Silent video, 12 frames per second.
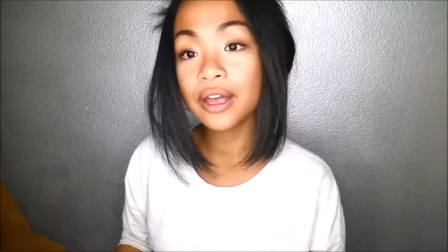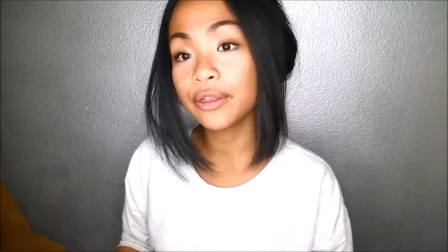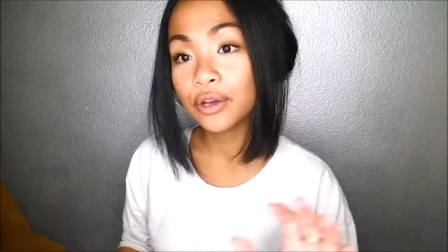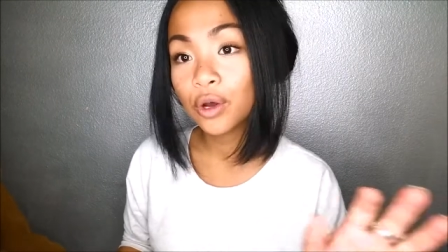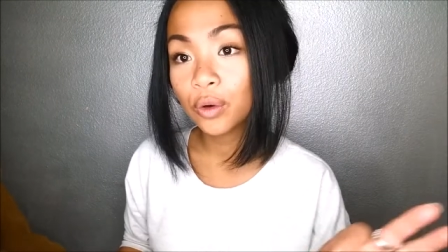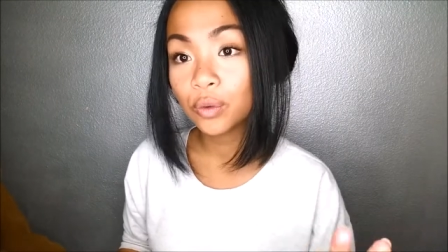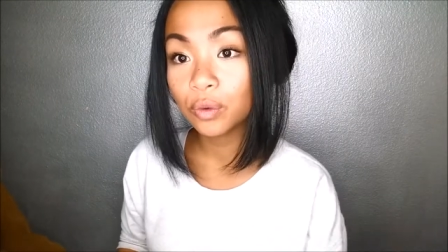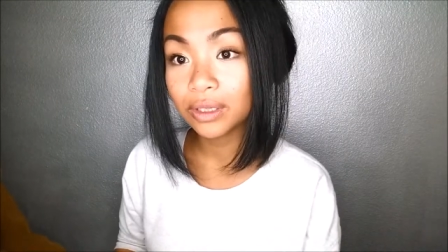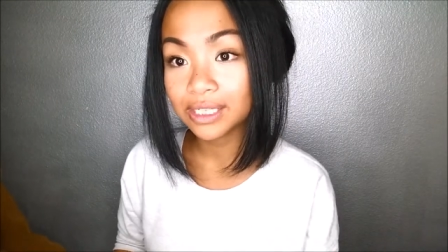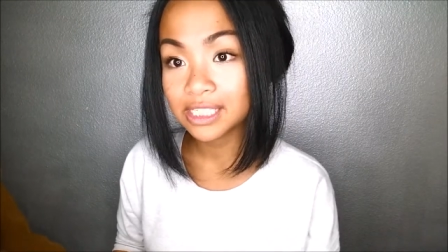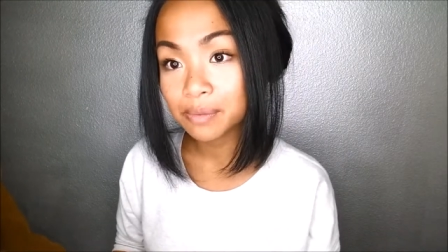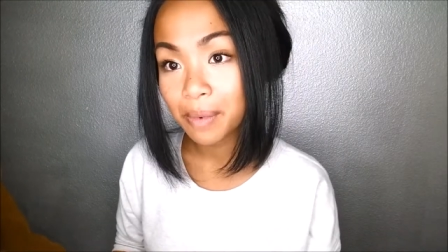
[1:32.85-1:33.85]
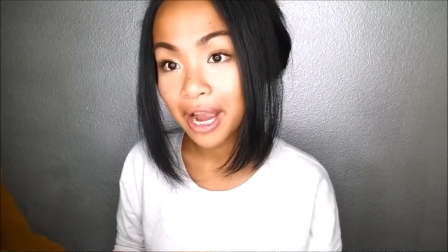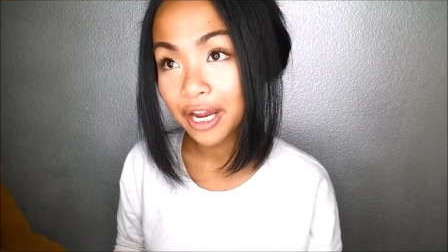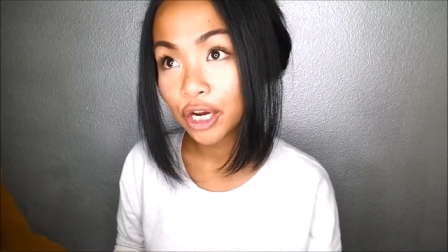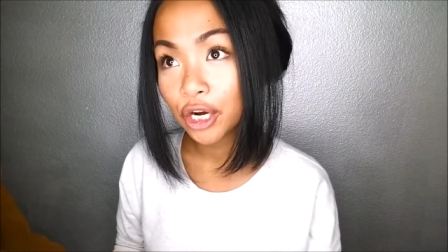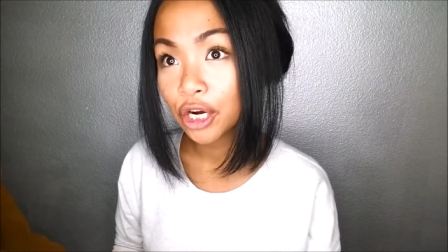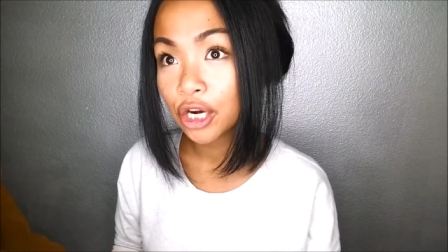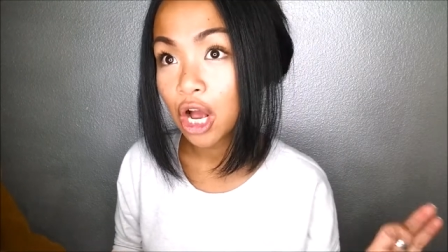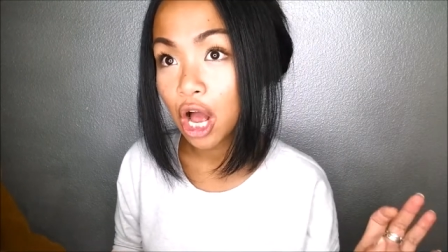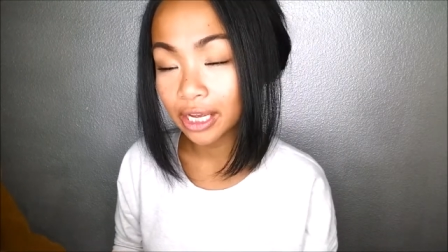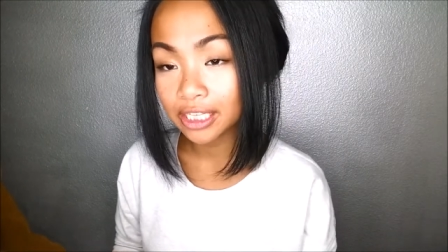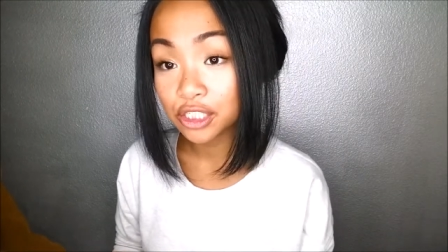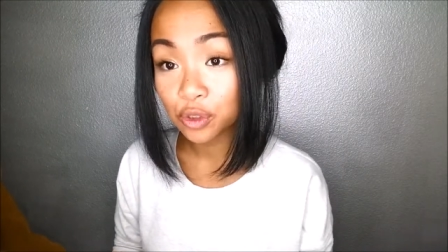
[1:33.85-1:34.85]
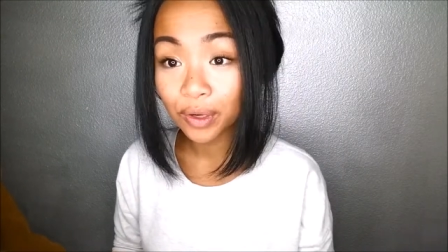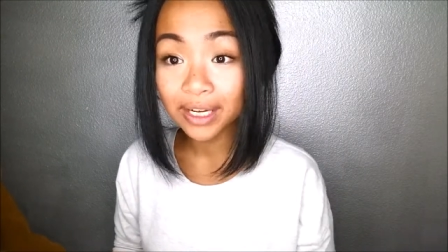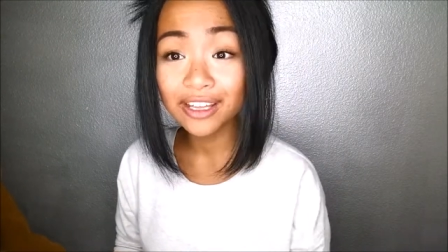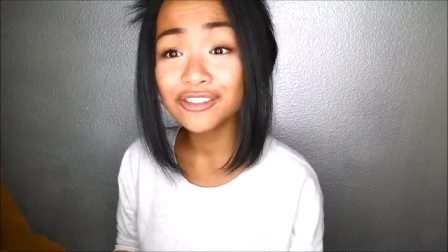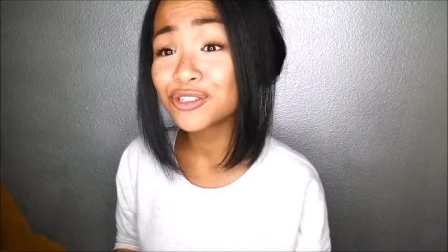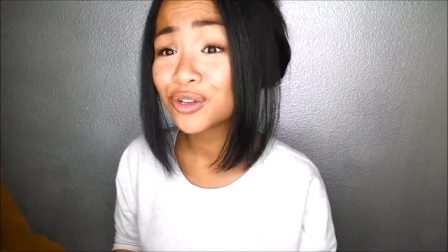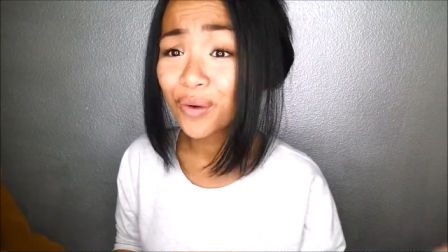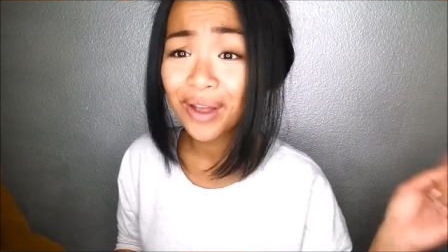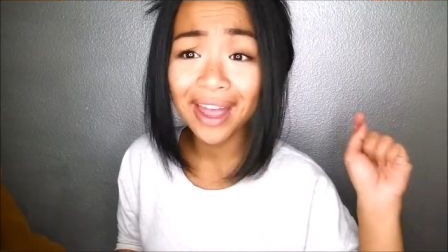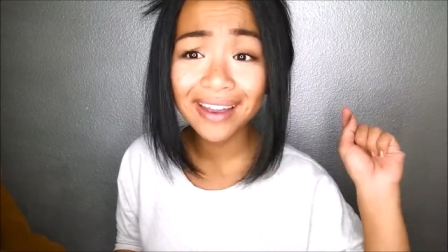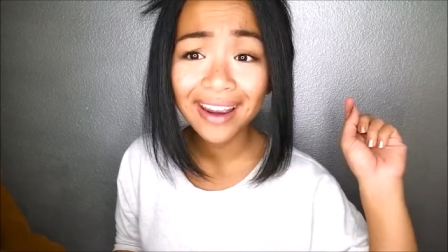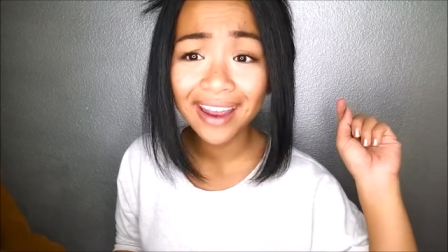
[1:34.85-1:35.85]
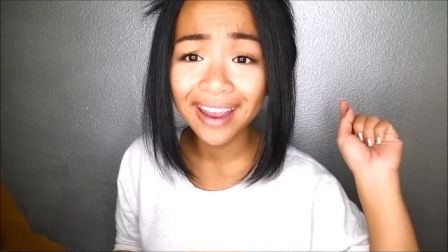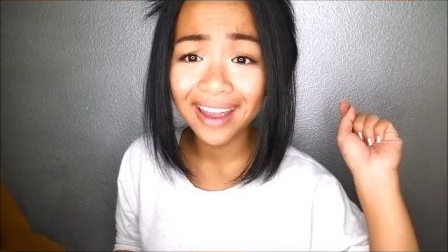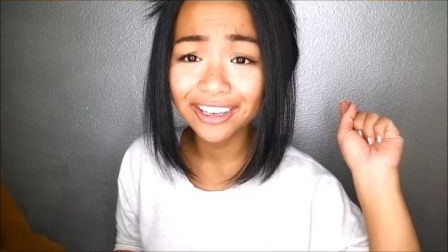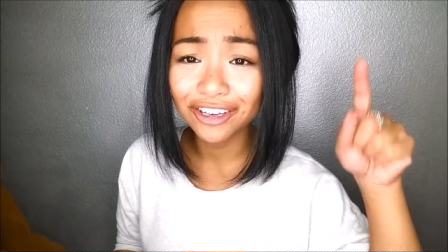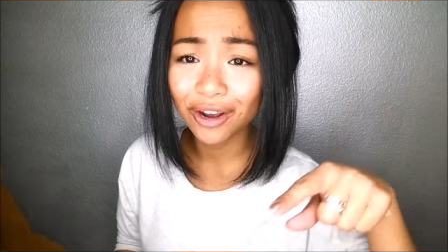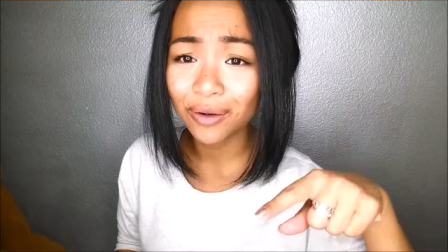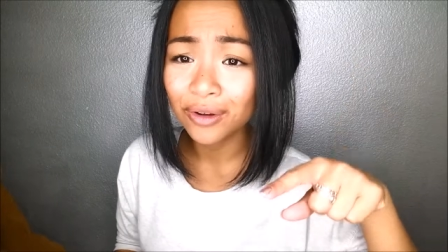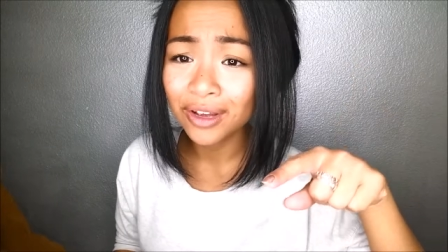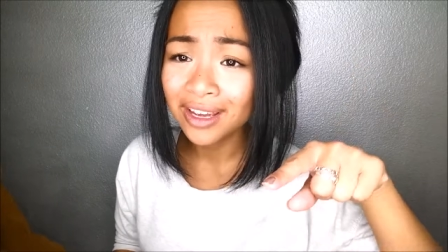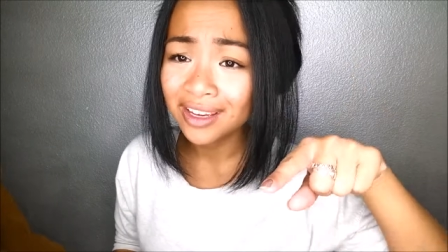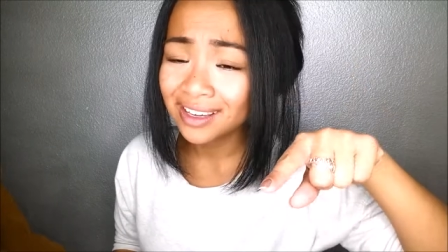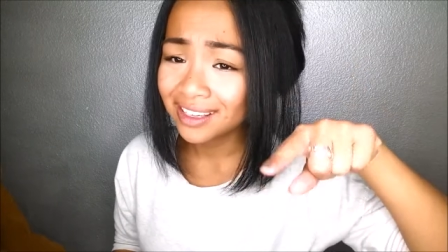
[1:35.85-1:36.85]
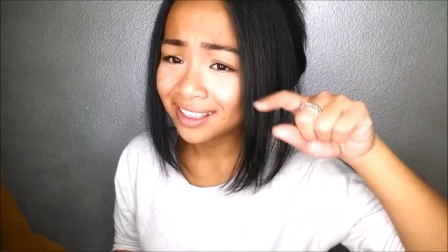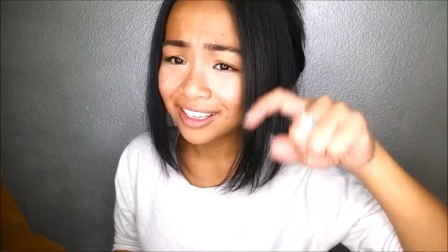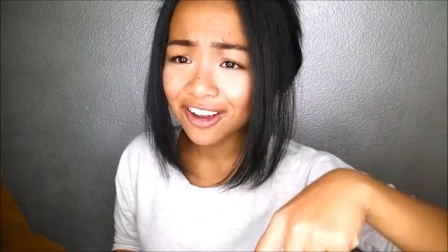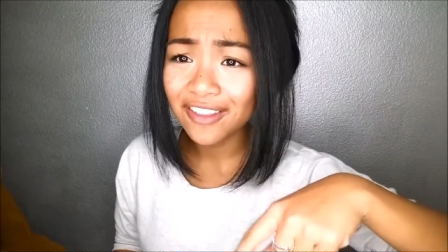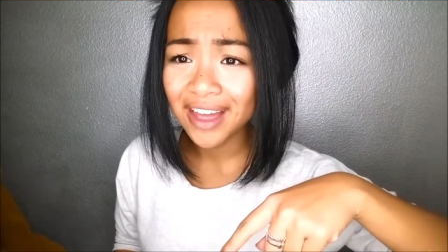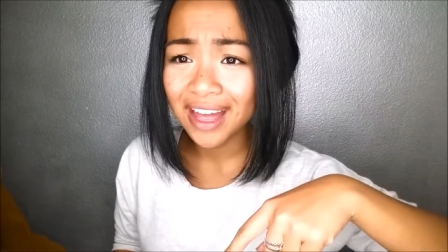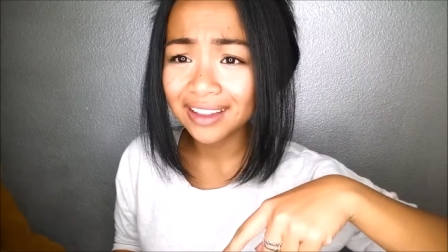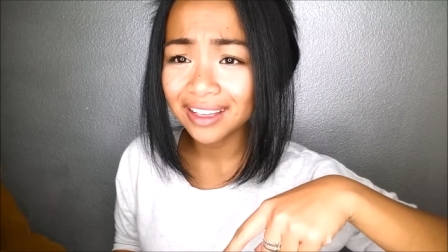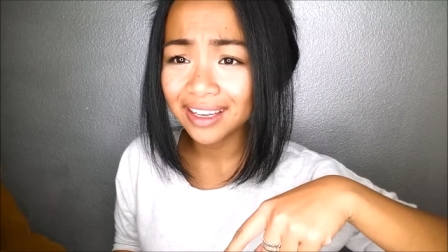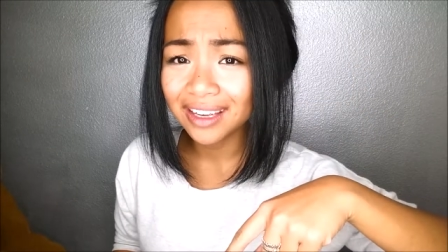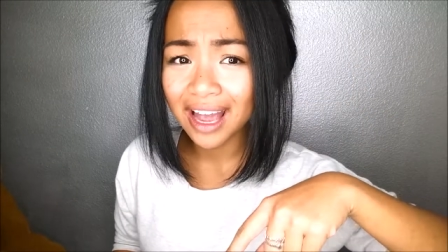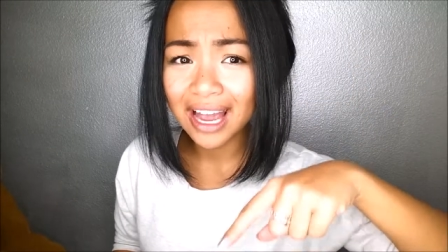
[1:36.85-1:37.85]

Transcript: The code will expire August 20th, so go ahead and, you know, click on that link.